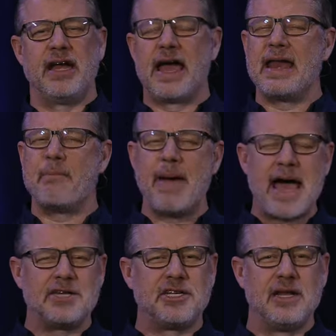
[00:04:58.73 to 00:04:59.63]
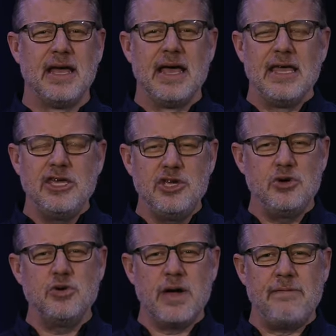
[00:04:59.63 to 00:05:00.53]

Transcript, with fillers: And I imagine you,